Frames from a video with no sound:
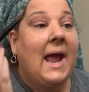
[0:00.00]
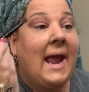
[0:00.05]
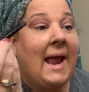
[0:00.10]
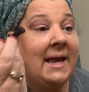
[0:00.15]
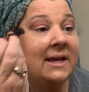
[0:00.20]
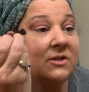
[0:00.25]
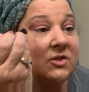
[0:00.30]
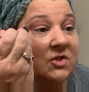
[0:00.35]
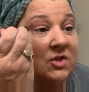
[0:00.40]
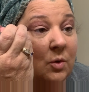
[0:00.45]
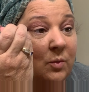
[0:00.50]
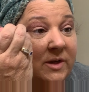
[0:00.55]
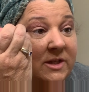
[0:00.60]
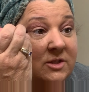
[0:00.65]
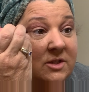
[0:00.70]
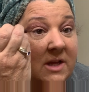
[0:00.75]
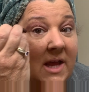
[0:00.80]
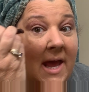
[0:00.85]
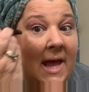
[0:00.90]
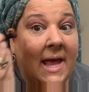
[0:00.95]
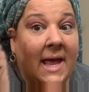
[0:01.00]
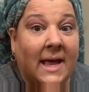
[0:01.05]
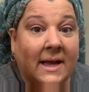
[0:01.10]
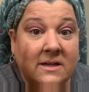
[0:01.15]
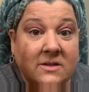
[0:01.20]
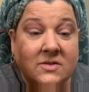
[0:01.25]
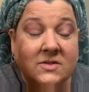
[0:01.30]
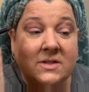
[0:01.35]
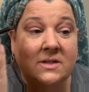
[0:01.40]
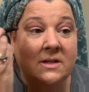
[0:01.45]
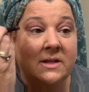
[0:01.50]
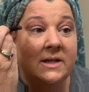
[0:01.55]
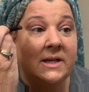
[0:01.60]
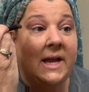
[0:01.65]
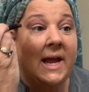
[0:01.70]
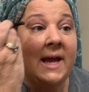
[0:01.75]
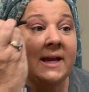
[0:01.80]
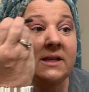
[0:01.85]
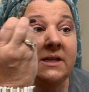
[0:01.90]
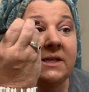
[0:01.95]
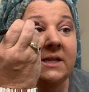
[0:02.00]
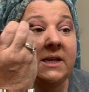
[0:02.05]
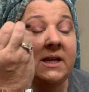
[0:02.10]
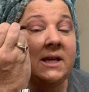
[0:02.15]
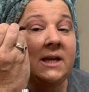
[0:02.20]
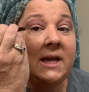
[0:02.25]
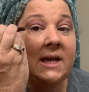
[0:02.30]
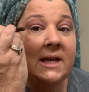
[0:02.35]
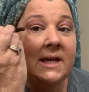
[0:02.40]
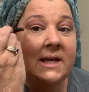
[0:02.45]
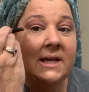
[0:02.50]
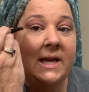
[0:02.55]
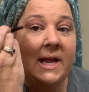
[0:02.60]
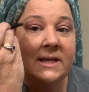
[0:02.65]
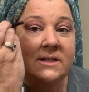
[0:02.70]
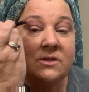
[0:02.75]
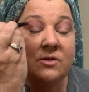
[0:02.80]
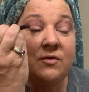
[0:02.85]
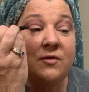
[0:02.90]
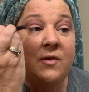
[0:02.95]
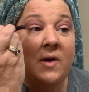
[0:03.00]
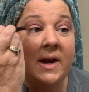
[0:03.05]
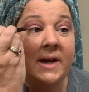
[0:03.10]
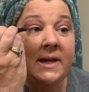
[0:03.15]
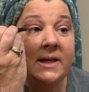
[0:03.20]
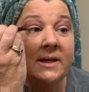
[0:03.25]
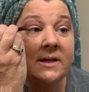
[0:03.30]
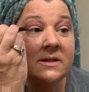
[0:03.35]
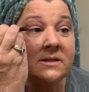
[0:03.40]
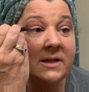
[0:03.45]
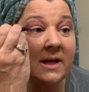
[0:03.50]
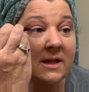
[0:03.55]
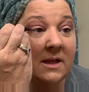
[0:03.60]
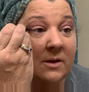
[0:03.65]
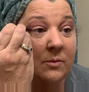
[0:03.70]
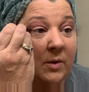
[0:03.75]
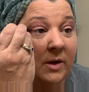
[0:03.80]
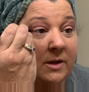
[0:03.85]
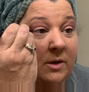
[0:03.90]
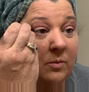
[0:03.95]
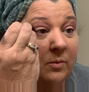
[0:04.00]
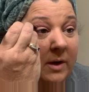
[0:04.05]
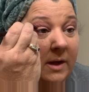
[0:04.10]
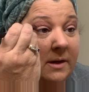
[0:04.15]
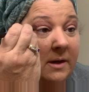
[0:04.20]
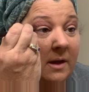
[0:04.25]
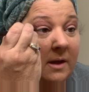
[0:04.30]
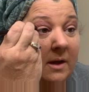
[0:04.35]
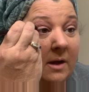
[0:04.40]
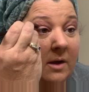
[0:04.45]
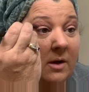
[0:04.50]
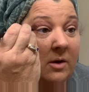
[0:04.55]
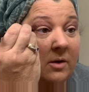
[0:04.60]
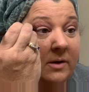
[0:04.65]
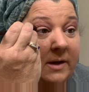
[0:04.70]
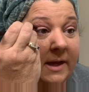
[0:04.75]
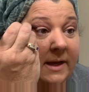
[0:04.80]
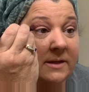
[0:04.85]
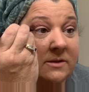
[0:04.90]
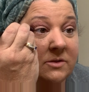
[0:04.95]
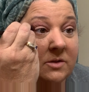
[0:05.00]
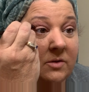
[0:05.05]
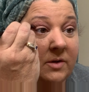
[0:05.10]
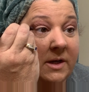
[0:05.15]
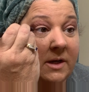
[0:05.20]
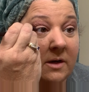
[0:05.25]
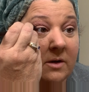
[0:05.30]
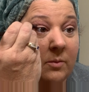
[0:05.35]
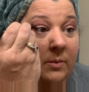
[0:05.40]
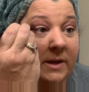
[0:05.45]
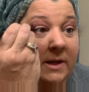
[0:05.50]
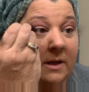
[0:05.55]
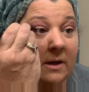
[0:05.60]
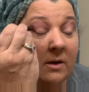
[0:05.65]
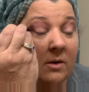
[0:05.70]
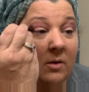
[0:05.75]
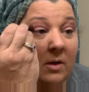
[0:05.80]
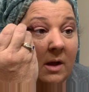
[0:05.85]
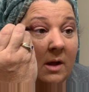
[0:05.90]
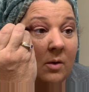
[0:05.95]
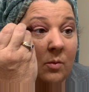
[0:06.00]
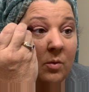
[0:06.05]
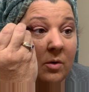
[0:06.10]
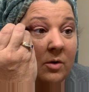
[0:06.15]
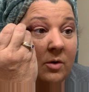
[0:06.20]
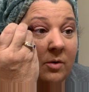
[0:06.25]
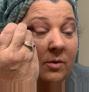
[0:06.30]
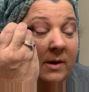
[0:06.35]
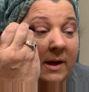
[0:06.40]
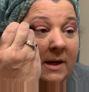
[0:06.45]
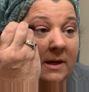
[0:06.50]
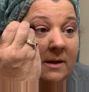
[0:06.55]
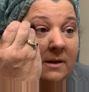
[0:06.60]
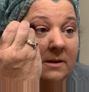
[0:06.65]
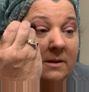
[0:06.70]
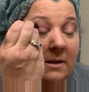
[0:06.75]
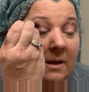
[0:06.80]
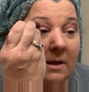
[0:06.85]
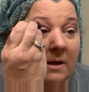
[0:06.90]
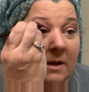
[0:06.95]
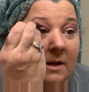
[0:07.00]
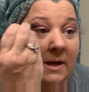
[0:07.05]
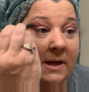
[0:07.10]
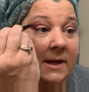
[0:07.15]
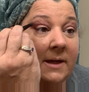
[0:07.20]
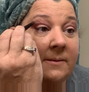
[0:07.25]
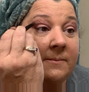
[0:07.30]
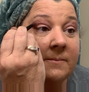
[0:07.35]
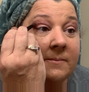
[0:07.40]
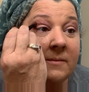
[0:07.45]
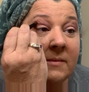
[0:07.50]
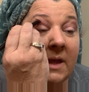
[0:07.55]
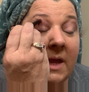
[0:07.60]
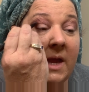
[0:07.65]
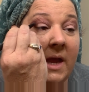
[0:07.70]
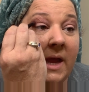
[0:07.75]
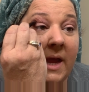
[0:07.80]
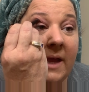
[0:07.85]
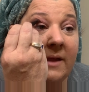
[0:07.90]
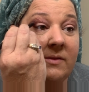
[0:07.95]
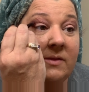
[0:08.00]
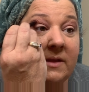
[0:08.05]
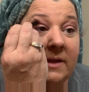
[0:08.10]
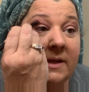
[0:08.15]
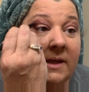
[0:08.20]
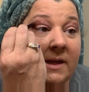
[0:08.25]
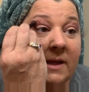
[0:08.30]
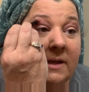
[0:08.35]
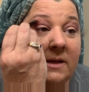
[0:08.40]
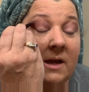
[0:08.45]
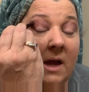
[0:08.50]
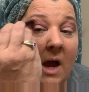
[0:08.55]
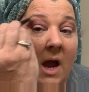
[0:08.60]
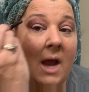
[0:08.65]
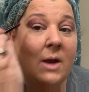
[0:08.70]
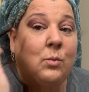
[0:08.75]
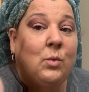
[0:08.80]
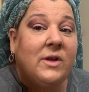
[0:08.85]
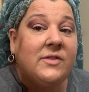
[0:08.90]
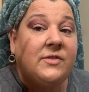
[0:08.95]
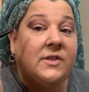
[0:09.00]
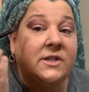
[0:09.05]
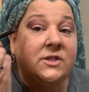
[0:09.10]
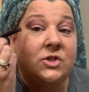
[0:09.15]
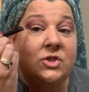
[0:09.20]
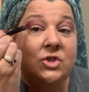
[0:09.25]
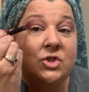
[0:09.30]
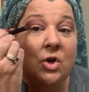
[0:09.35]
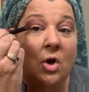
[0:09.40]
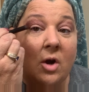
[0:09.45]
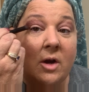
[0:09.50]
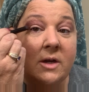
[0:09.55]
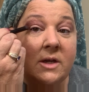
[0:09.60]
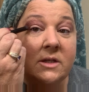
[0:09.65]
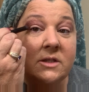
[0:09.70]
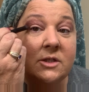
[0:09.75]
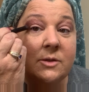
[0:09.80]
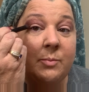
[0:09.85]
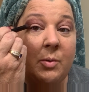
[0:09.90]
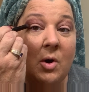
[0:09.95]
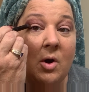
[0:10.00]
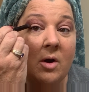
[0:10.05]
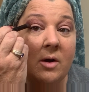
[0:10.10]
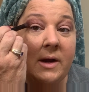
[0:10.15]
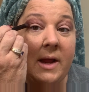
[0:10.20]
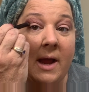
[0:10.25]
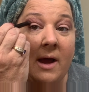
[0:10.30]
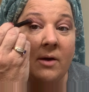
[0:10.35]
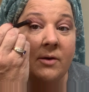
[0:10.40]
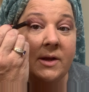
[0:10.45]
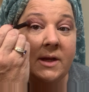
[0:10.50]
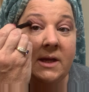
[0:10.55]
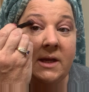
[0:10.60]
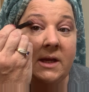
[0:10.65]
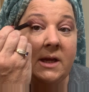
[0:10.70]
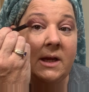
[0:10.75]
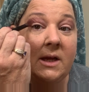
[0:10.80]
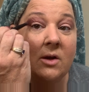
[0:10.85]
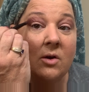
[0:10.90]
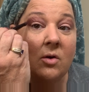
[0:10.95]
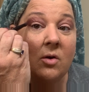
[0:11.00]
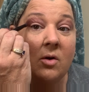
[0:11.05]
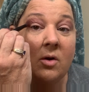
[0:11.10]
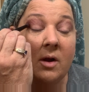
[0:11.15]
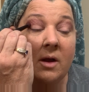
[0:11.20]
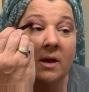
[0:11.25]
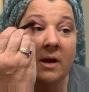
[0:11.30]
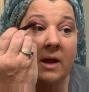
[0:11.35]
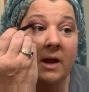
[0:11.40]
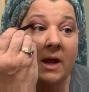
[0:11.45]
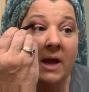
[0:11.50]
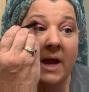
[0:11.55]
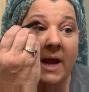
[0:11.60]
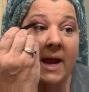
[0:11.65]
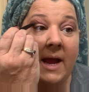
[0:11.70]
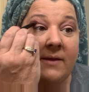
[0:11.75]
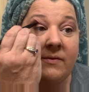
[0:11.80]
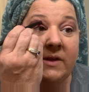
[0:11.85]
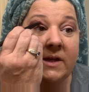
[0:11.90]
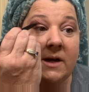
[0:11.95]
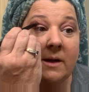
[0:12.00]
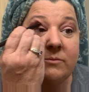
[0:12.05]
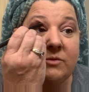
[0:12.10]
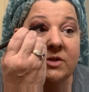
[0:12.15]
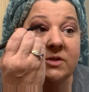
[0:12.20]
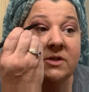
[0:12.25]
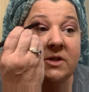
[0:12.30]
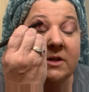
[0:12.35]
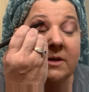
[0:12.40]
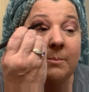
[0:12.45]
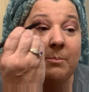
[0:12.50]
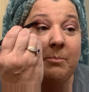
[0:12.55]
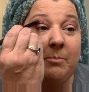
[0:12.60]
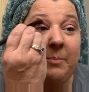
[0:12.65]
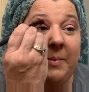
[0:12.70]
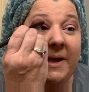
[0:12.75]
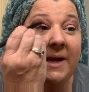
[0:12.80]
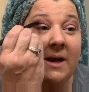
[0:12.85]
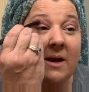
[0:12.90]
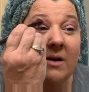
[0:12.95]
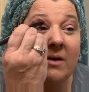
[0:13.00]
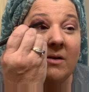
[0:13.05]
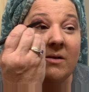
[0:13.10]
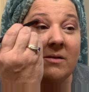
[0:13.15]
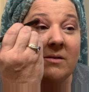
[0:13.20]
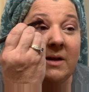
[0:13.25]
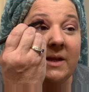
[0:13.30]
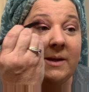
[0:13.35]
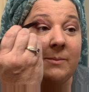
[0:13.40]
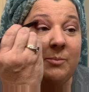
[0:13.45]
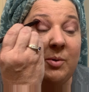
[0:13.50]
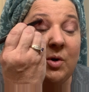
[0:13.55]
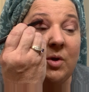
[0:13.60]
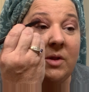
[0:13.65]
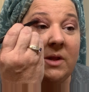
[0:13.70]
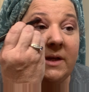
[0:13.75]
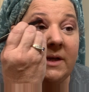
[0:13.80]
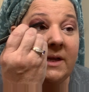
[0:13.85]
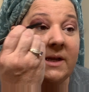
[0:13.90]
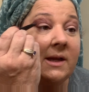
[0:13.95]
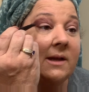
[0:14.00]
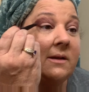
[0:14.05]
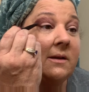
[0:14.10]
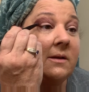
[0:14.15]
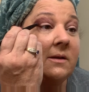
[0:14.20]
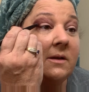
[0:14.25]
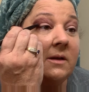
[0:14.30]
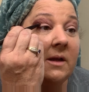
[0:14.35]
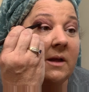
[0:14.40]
And so it's excellent at getting in and defining exactly what you want. Okay, so here we go. We're creating a line, and then I want the darkest part out here, and then I'm just gonna barely pull it in.